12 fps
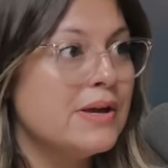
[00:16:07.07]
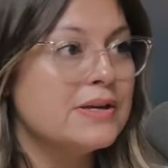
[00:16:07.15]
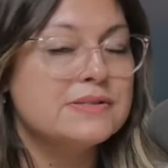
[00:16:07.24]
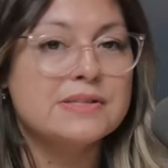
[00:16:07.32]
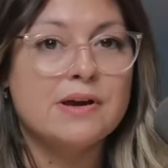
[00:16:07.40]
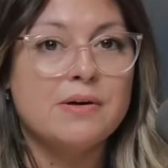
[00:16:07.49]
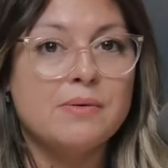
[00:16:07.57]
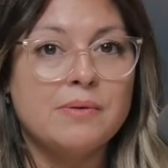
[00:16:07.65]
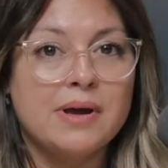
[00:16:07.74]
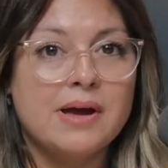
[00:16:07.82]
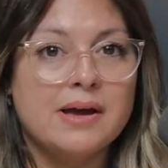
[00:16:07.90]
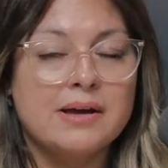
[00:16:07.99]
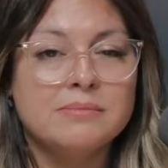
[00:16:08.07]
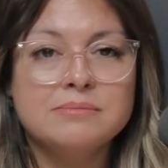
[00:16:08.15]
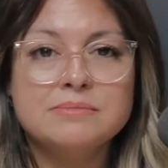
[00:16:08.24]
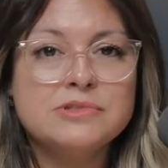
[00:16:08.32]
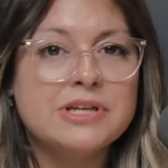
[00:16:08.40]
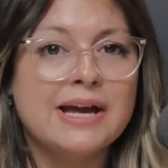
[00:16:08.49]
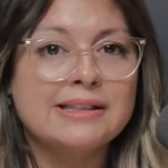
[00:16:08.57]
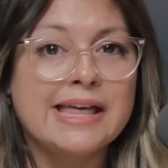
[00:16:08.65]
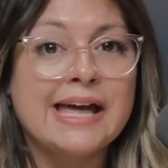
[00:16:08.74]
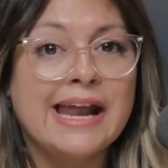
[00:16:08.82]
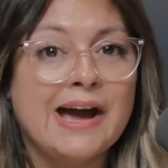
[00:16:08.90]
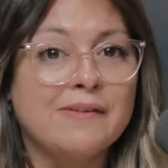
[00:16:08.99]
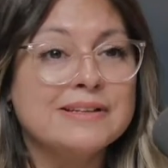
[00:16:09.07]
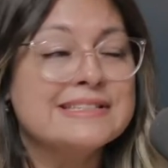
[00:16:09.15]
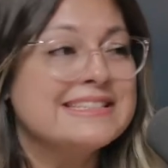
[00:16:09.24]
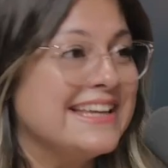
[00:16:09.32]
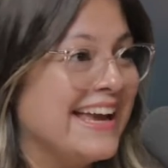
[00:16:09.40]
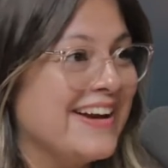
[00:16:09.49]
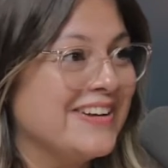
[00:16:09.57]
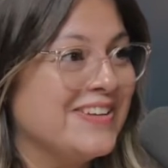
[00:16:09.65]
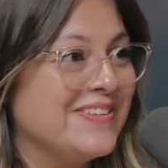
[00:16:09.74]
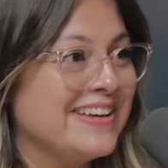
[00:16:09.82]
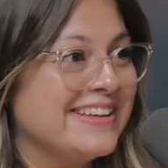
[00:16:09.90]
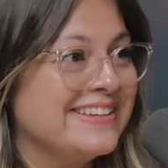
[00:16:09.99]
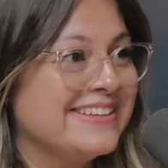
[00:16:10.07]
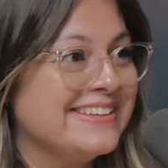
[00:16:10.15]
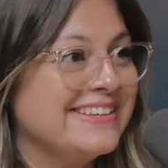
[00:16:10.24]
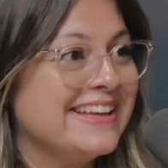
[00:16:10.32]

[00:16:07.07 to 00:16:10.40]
So check that out and see how you can